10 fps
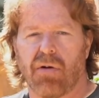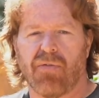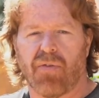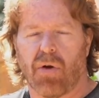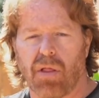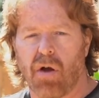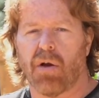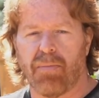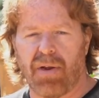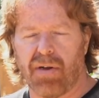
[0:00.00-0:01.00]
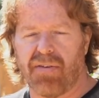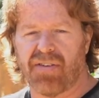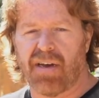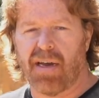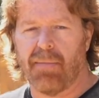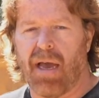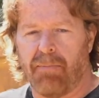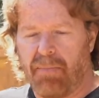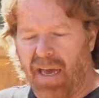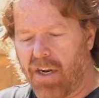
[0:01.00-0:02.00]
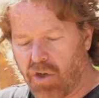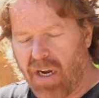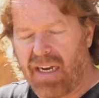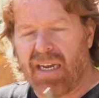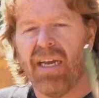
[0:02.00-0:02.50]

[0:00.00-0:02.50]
for a longer period of time and penetrate